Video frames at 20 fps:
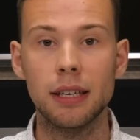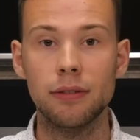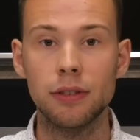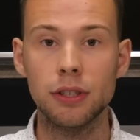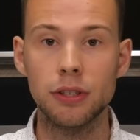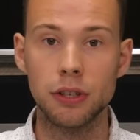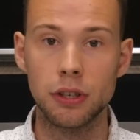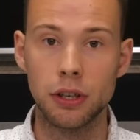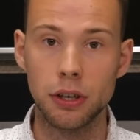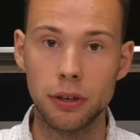
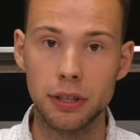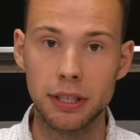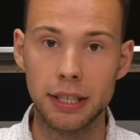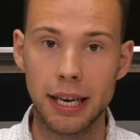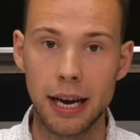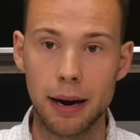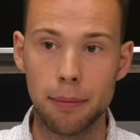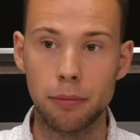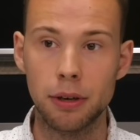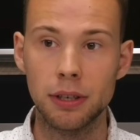even security
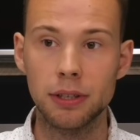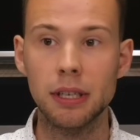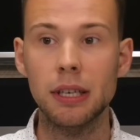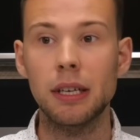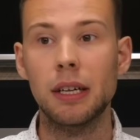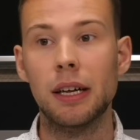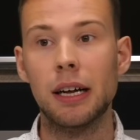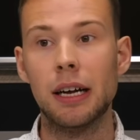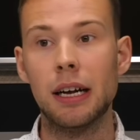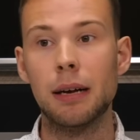cameras,
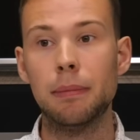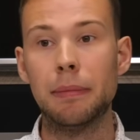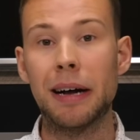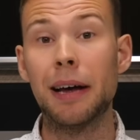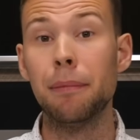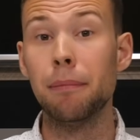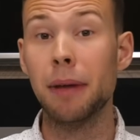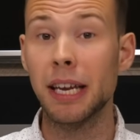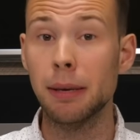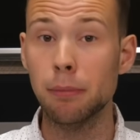
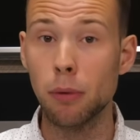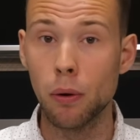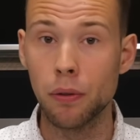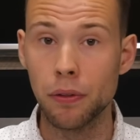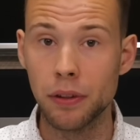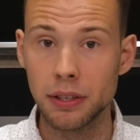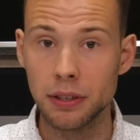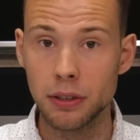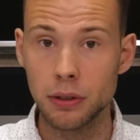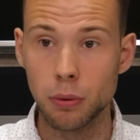and many more
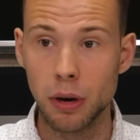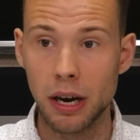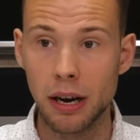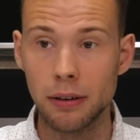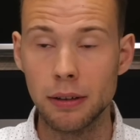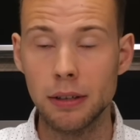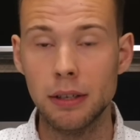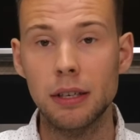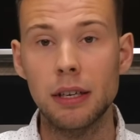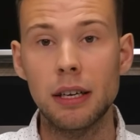than this as
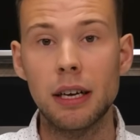well.